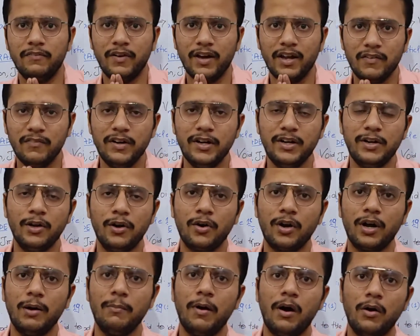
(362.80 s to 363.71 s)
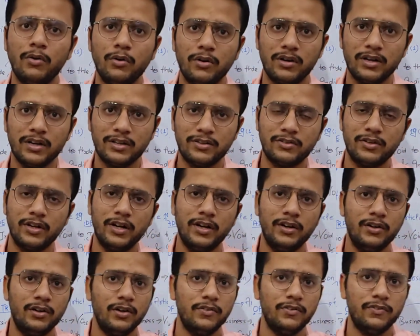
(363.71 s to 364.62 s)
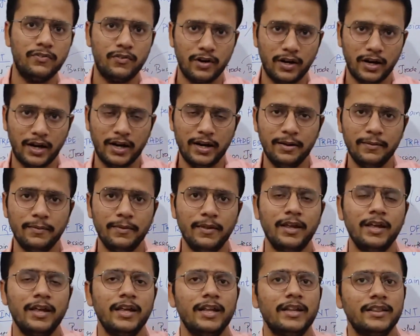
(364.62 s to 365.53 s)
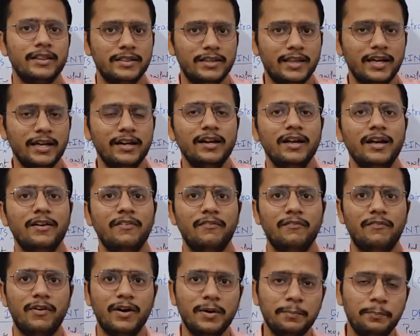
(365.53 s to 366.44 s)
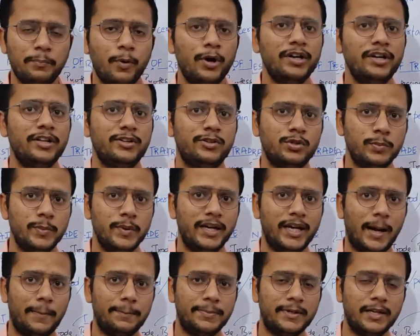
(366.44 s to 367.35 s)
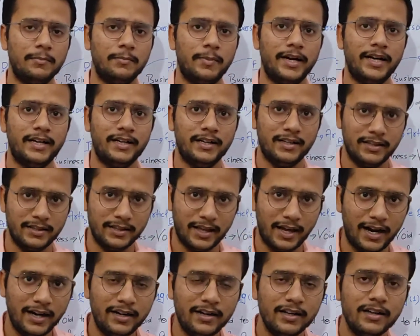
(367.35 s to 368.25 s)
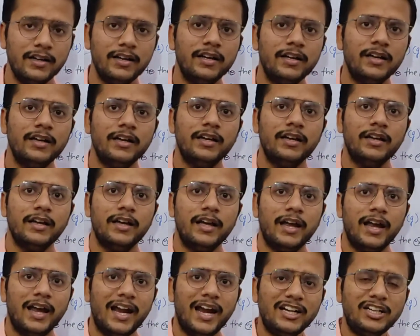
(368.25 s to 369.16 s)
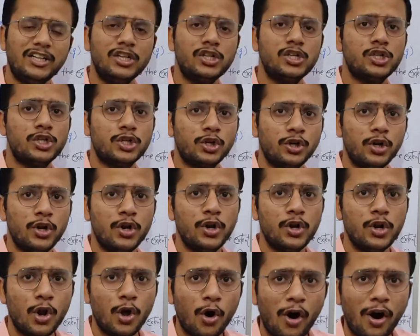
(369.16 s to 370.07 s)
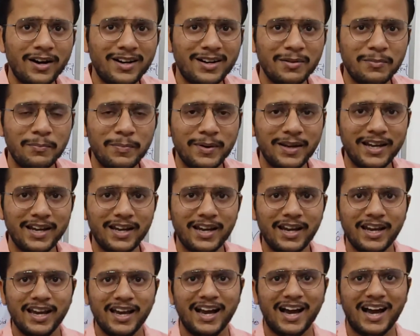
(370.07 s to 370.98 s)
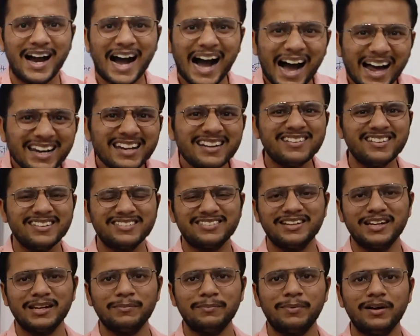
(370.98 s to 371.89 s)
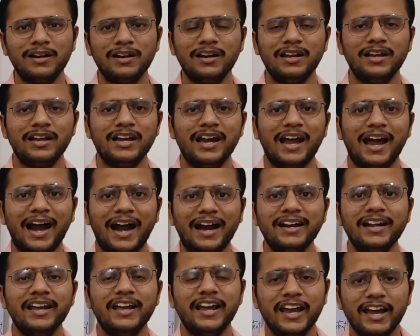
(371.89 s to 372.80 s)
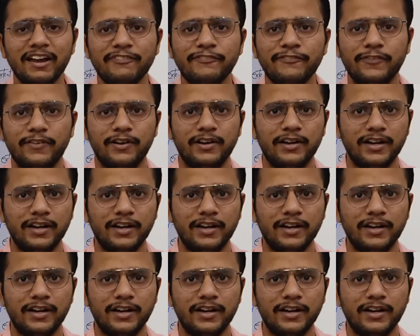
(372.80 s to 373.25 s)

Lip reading: when we talk about restraint of trade, then one point is to be kept in mind, that it should not be unreasonable, and if